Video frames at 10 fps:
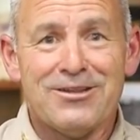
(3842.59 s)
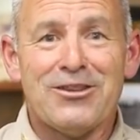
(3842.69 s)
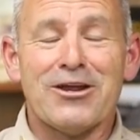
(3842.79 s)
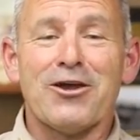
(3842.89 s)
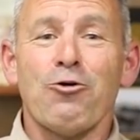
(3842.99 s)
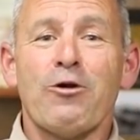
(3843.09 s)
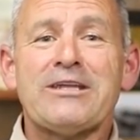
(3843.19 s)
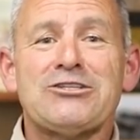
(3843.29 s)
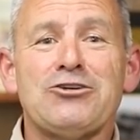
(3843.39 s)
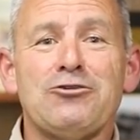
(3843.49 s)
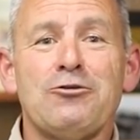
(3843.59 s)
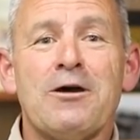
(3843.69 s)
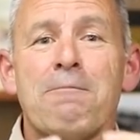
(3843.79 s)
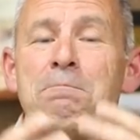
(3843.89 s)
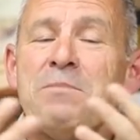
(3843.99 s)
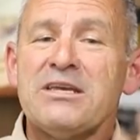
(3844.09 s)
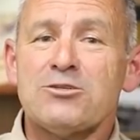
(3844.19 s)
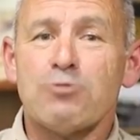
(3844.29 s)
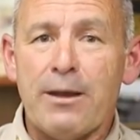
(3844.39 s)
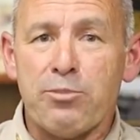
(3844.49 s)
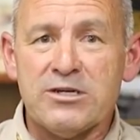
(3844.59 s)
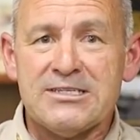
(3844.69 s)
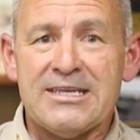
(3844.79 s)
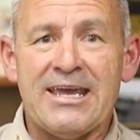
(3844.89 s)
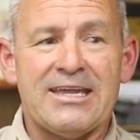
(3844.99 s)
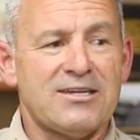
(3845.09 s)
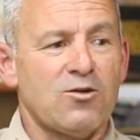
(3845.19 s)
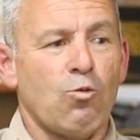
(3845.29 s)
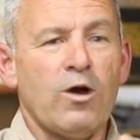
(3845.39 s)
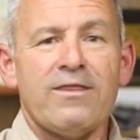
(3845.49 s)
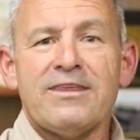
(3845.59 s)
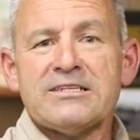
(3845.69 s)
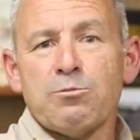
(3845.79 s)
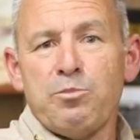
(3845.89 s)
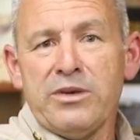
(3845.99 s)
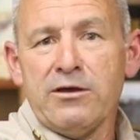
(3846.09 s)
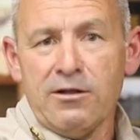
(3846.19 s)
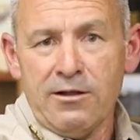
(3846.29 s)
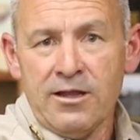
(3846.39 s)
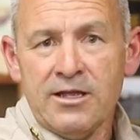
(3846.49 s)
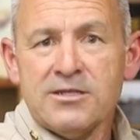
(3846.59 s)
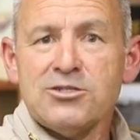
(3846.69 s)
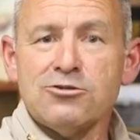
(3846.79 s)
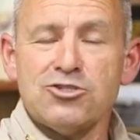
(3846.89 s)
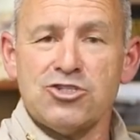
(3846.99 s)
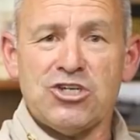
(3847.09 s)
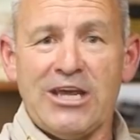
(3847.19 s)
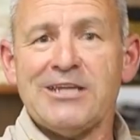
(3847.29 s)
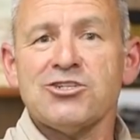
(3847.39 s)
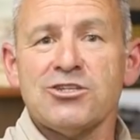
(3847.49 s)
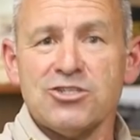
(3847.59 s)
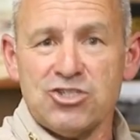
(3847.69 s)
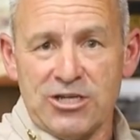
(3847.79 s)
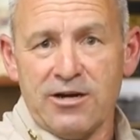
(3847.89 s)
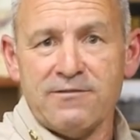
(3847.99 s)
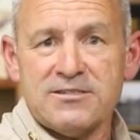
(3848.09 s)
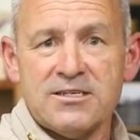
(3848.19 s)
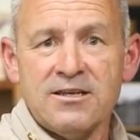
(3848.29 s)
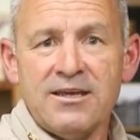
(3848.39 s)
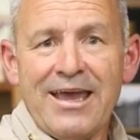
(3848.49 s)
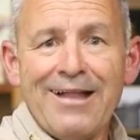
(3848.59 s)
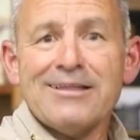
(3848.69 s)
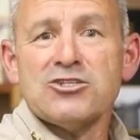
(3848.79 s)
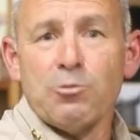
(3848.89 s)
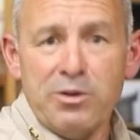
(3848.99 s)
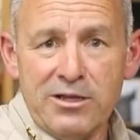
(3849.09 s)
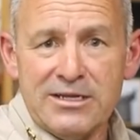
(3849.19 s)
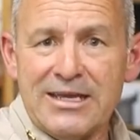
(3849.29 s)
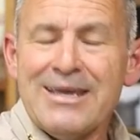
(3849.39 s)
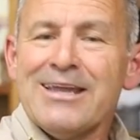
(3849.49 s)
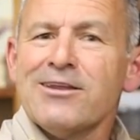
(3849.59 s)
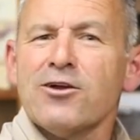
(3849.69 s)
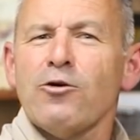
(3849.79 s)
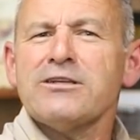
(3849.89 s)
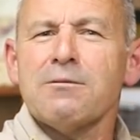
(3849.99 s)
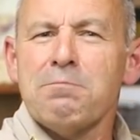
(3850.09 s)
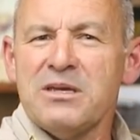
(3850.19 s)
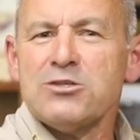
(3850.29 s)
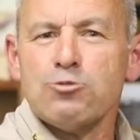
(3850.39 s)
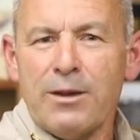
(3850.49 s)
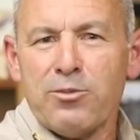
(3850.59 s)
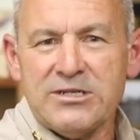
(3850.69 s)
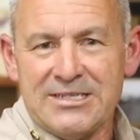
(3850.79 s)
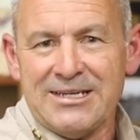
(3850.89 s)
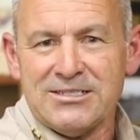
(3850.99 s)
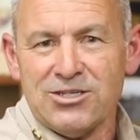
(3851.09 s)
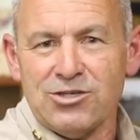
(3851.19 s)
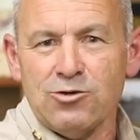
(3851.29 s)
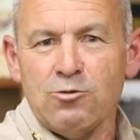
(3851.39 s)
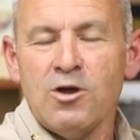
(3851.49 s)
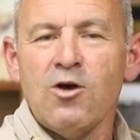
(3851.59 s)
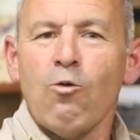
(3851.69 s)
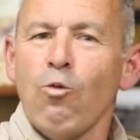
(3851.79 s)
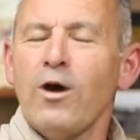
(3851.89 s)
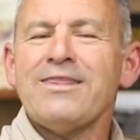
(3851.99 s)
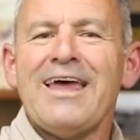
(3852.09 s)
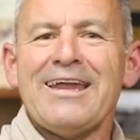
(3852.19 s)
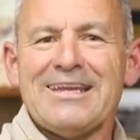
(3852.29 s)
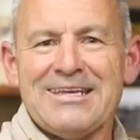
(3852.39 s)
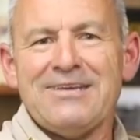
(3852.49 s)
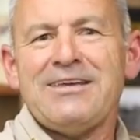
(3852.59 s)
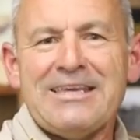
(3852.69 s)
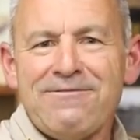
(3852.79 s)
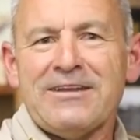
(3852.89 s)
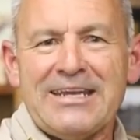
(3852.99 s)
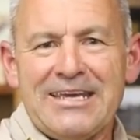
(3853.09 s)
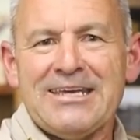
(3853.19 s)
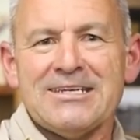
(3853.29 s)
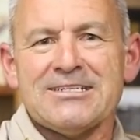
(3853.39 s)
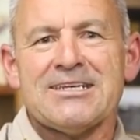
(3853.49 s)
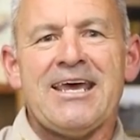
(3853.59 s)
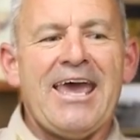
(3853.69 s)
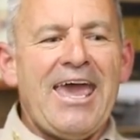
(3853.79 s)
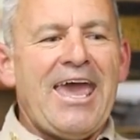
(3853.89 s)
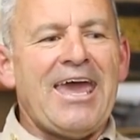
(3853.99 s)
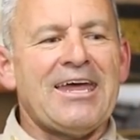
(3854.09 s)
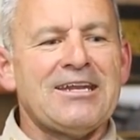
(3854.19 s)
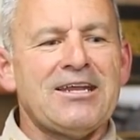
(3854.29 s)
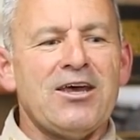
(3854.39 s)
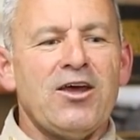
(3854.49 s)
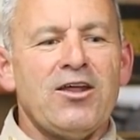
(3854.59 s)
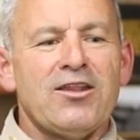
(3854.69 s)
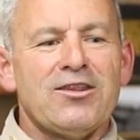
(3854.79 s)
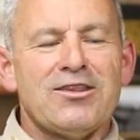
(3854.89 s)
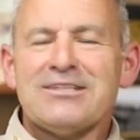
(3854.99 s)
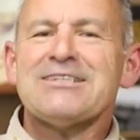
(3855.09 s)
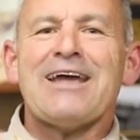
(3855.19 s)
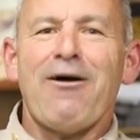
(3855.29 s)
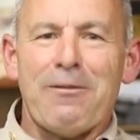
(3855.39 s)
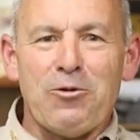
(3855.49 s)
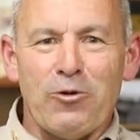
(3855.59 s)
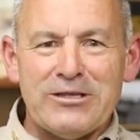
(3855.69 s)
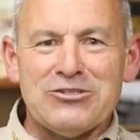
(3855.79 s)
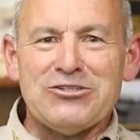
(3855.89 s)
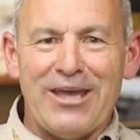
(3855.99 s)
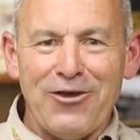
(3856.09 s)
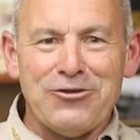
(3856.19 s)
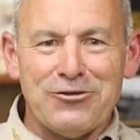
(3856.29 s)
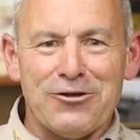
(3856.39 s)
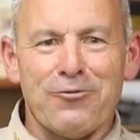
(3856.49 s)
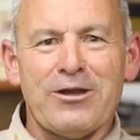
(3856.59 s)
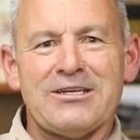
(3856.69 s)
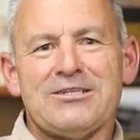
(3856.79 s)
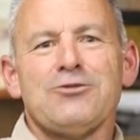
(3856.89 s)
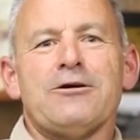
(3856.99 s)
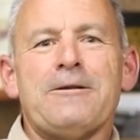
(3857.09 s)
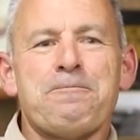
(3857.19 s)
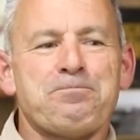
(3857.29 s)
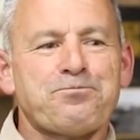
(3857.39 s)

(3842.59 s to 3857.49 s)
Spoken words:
They're going to misrepresent what this bill to change the sheriff's eligibility, they're going to misrepresent to you what that it even is. And this is how I'm going to tell you they're going to do it.